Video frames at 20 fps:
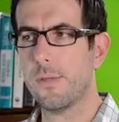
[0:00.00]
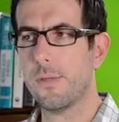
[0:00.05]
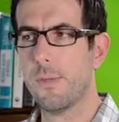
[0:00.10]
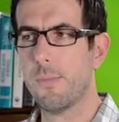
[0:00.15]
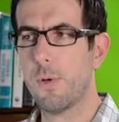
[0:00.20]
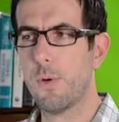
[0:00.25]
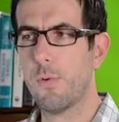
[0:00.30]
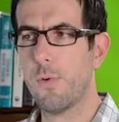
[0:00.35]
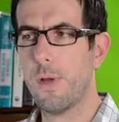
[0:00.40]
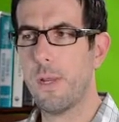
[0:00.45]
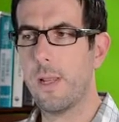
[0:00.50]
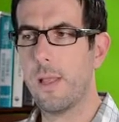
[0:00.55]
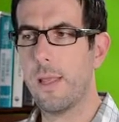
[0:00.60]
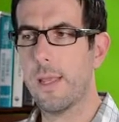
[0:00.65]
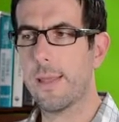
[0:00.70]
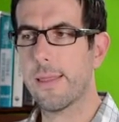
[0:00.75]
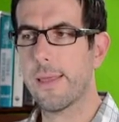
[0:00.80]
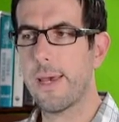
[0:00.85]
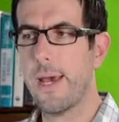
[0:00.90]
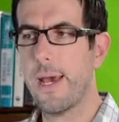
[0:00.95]
So I'm going to write it
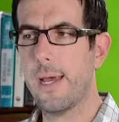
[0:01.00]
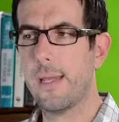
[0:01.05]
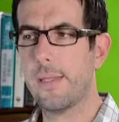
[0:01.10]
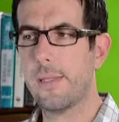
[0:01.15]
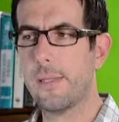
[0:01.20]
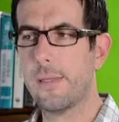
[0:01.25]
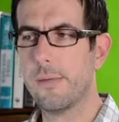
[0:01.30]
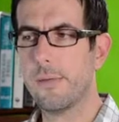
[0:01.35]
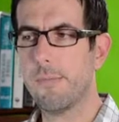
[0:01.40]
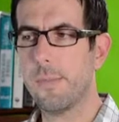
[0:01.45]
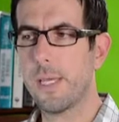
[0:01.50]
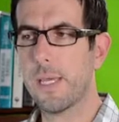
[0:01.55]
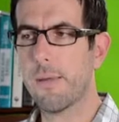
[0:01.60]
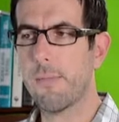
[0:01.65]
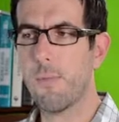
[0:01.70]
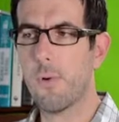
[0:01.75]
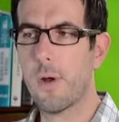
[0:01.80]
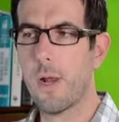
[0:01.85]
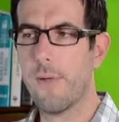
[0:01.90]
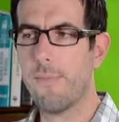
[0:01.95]
like that to make
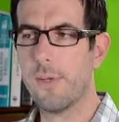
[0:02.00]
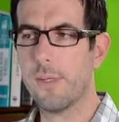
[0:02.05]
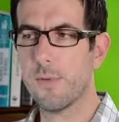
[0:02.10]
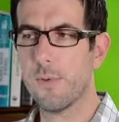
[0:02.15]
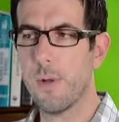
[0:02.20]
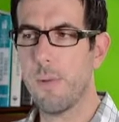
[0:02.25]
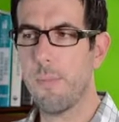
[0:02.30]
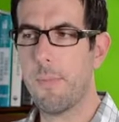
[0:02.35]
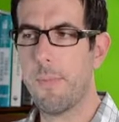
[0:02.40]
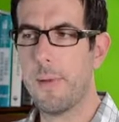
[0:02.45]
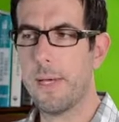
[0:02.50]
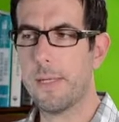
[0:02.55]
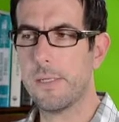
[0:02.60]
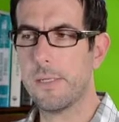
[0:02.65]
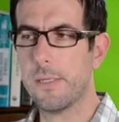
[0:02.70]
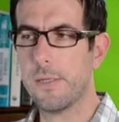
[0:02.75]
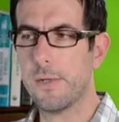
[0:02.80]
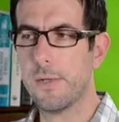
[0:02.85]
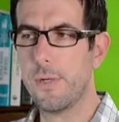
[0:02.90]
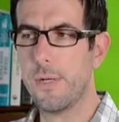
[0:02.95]
it more obvious what I'm about
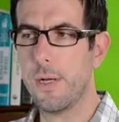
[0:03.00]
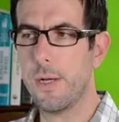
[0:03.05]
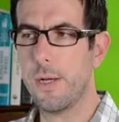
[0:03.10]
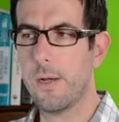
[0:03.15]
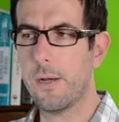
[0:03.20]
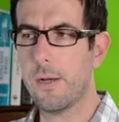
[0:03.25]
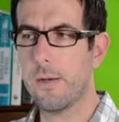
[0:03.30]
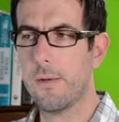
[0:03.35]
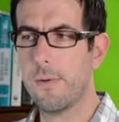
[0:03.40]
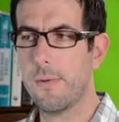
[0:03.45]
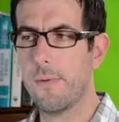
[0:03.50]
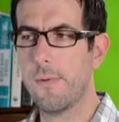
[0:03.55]
to do here.